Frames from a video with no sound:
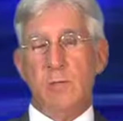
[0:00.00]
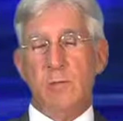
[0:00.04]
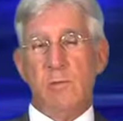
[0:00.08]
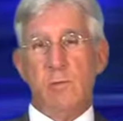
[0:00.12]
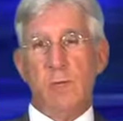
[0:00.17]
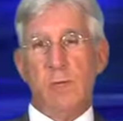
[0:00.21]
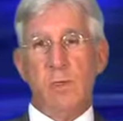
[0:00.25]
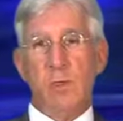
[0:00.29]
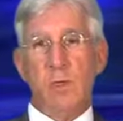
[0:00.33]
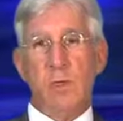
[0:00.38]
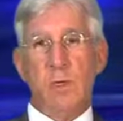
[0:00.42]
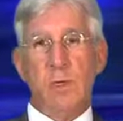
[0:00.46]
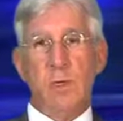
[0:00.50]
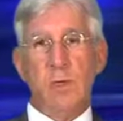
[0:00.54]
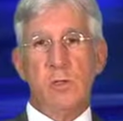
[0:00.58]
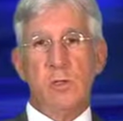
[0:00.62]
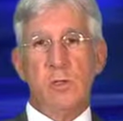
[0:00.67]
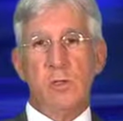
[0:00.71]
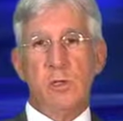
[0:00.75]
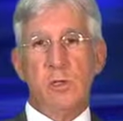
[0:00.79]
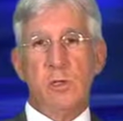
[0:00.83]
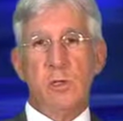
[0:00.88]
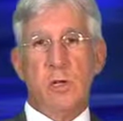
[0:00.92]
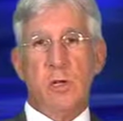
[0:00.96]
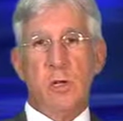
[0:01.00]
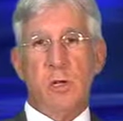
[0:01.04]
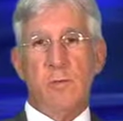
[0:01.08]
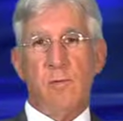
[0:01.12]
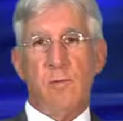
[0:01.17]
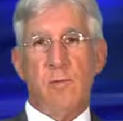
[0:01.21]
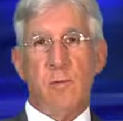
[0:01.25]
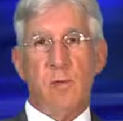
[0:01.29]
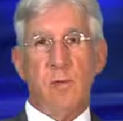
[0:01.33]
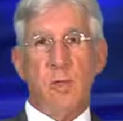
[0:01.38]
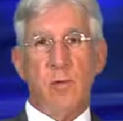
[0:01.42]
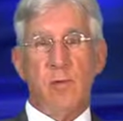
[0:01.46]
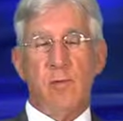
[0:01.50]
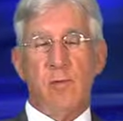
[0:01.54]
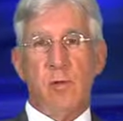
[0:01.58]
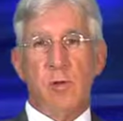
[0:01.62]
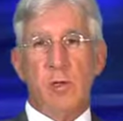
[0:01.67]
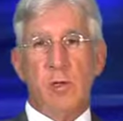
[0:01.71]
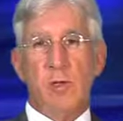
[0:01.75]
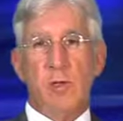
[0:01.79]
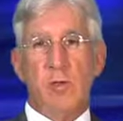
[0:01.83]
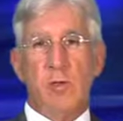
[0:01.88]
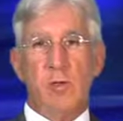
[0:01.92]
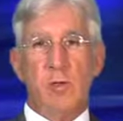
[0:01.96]
of which we can just offer the
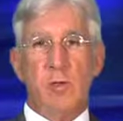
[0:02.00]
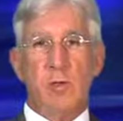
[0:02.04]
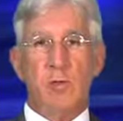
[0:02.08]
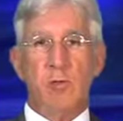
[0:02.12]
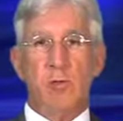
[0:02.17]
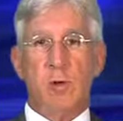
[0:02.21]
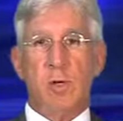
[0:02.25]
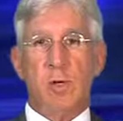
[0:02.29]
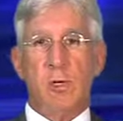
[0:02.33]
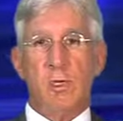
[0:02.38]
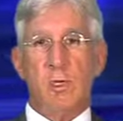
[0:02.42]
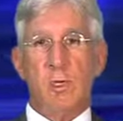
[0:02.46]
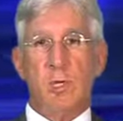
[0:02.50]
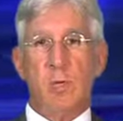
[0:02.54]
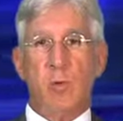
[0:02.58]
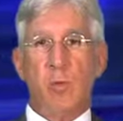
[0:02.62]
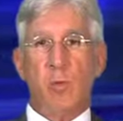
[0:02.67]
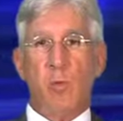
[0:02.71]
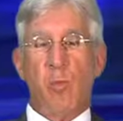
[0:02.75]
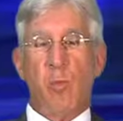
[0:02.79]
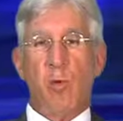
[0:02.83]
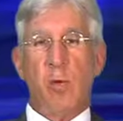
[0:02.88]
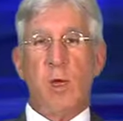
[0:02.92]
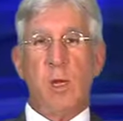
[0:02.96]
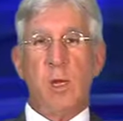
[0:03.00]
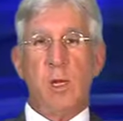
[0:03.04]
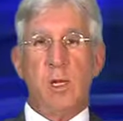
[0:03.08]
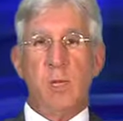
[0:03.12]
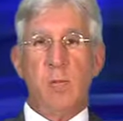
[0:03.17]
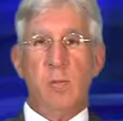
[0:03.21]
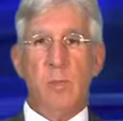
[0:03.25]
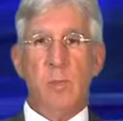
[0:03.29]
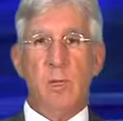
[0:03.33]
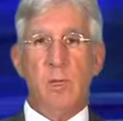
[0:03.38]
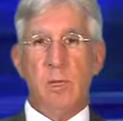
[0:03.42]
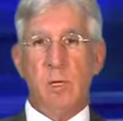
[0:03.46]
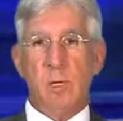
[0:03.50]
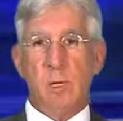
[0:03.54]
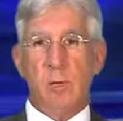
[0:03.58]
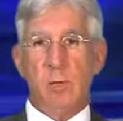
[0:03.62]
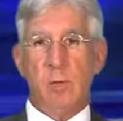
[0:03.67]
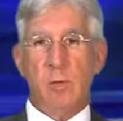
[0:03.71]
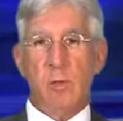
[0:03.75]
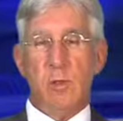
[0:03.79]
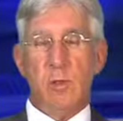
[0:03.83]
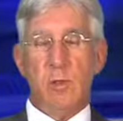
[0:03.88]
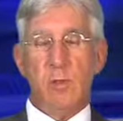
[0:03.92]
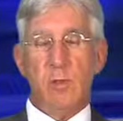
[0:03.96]
traditional structured settlement product and be
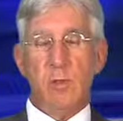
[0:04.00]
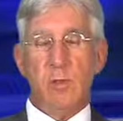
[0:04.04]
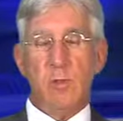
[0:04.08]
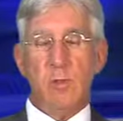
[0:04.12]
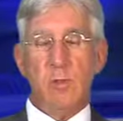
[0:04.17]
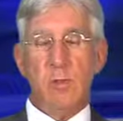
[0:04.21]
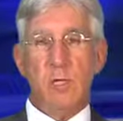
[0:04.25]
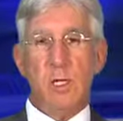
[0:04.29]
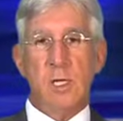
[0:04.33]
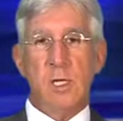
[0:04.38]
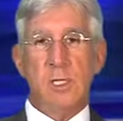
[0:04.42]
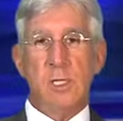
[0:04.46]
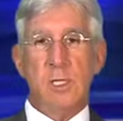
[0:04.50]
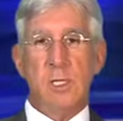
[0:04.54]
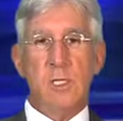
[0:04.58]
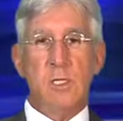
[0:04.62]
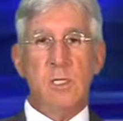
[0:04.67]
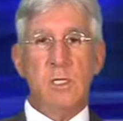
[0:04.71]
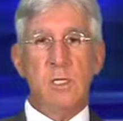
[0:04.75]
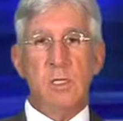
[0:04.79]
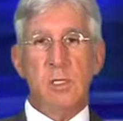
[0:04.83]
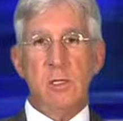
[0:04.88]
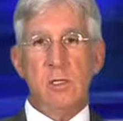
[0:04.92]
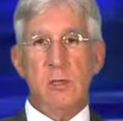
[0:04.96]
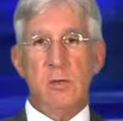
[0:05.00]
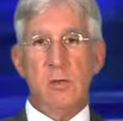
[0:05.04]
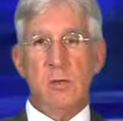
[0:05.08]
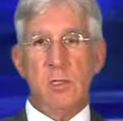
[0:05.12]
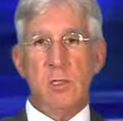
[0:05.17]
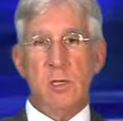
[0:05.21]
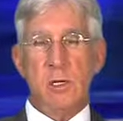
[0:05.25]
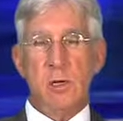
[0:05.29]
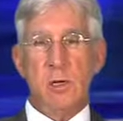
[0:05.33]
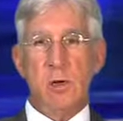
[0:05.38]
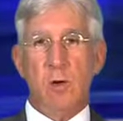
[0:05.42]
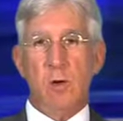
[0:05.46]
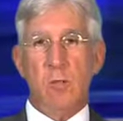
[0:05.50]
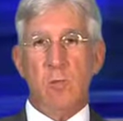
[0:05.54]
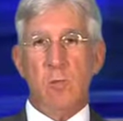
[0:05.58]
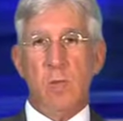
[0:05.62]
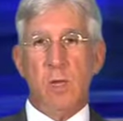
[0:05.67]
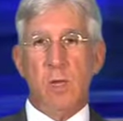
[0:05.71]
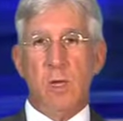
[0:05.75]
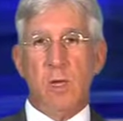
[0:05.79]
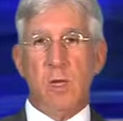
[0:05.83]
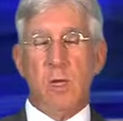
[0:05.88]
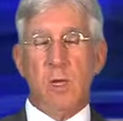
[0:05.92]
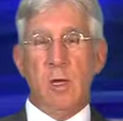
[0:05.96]
done with it, those days ended years ago.
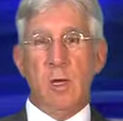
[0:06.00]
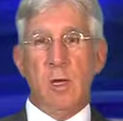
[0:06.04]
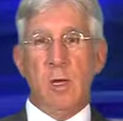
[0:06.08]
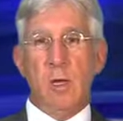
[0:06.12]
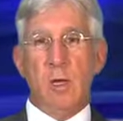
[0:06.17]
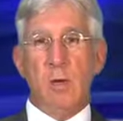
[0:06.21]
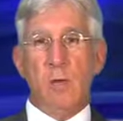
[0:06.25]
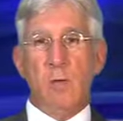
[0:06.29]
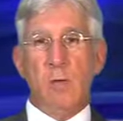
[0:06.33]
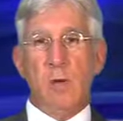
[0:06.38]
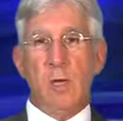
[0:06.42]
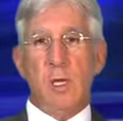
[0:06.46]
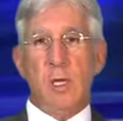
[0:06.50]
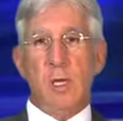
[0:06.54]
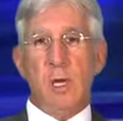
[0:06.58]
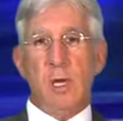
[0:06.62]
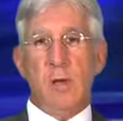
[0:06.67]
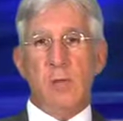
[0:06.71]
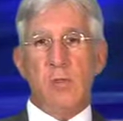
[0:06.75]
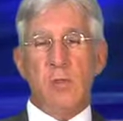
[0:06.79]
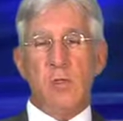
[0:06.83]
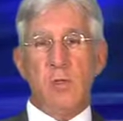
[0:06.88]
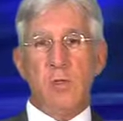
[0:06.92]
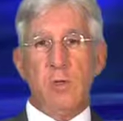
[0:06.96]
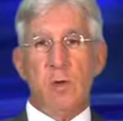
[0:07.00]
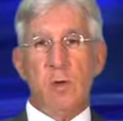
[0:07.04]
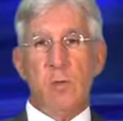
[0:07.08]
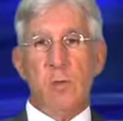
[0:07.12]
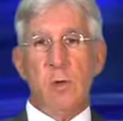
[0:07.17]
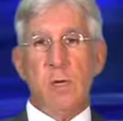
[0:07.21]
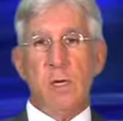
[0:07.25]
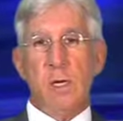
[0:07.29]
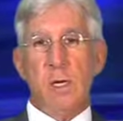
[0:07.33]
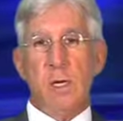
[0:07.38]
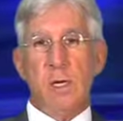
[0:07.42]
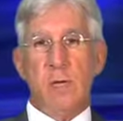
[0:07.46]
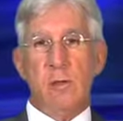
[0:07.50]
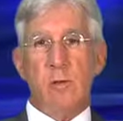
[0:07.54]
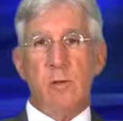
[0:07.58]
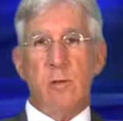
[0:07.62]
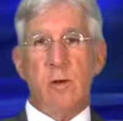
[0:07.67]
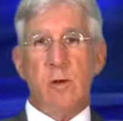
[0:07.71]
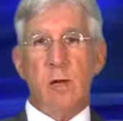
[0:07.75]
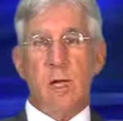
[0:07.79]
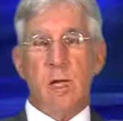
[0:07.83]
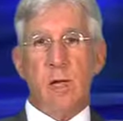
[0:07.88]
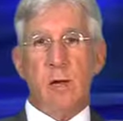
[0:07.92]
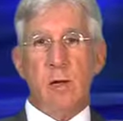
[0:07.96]
We have so many
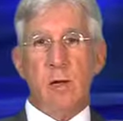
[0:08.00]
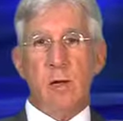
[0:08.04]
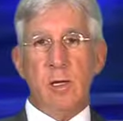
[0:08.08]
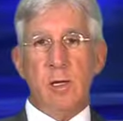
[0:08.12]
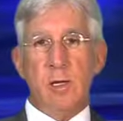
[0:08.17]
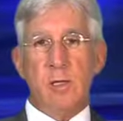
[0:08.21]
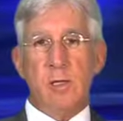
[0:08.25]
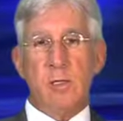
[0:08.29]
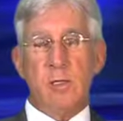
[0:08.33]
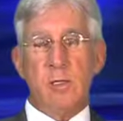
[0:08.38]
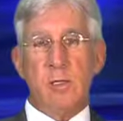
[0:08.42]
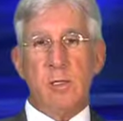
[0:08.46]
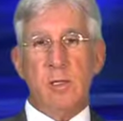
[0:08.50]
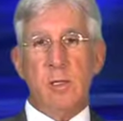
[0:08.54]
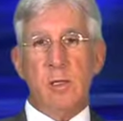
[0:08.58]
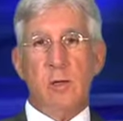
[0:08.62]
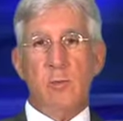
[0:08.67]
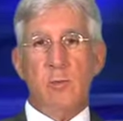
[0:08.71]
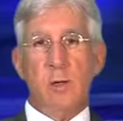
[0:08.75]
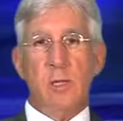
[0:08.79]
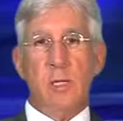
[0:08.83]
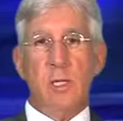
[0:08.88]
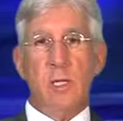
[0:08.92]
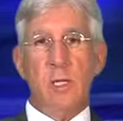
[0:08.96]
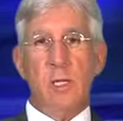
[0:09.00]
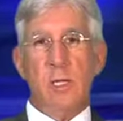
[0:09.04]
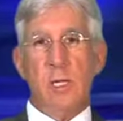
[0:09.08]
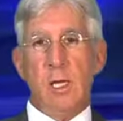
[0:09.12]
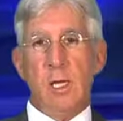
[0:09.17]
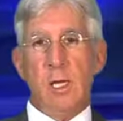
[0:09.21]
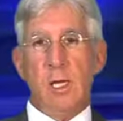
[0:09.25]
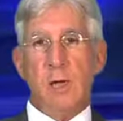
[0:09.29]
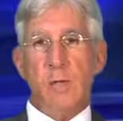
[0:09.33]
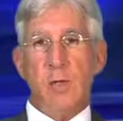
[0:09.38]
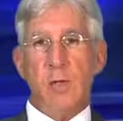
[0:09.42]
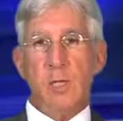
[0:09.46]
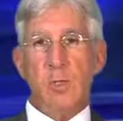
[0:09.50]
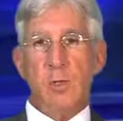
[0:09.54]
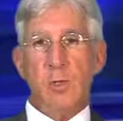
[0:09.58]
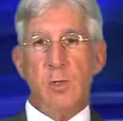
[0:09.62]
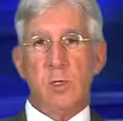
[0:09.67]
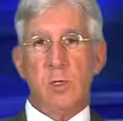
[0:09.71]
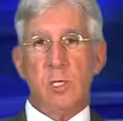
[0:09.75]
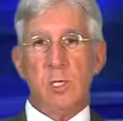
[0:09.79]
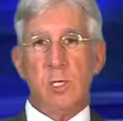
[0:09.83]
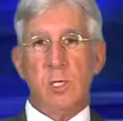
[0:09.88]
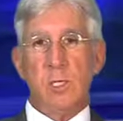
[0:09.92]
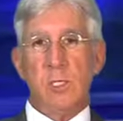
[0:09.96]
other areas that we need to have
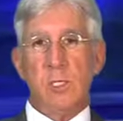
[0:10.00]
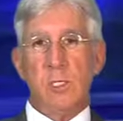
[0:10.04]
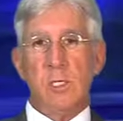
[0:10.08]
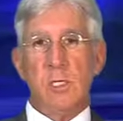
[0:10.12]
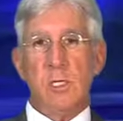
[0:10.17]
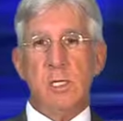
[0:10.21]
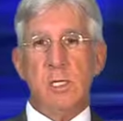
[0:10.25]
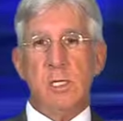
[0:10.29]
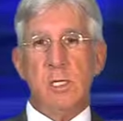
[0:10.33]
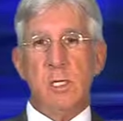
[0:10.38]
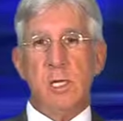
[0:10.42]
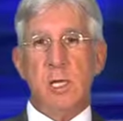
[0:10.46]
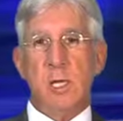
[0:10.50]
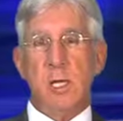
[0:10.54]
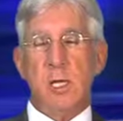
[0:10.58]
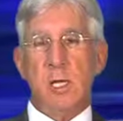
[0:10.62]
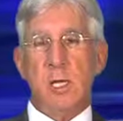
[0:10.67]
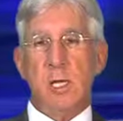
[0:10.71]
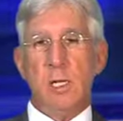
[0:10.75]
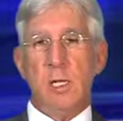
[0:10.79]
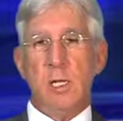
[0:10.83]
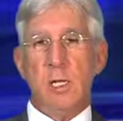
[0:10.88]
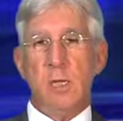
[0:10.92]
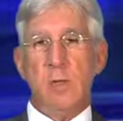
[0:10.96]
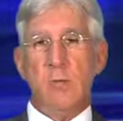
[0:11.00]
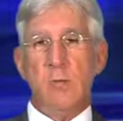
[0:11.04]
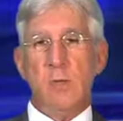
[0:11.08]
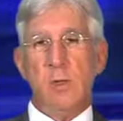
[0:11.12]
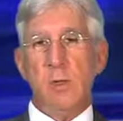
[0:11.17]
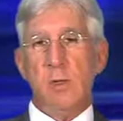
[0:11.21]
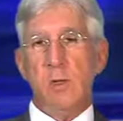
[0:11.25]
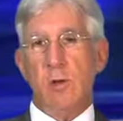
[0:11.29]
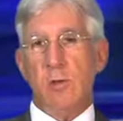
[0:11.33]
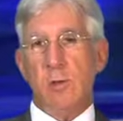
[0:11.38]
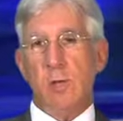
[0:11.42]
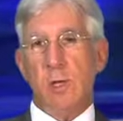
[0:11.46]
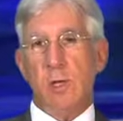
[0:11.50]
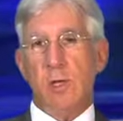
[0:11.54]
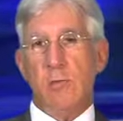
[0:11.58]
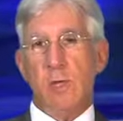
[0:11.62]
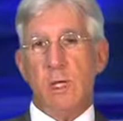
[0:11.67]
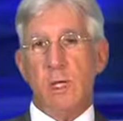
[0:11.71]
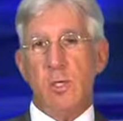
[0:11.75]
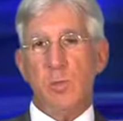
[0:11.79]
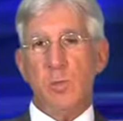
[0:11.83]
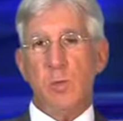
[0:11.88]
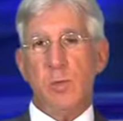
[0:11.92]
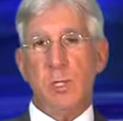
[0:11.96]
expertise in, and if we don't have the
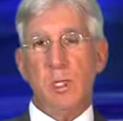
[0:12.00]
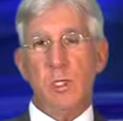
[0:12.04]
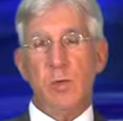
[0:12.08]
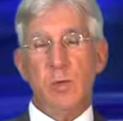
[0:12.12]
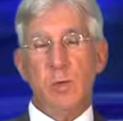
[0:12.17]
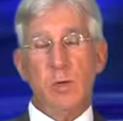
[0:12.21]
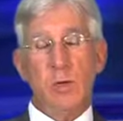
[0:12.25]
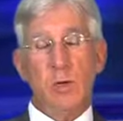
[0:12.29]
expertise,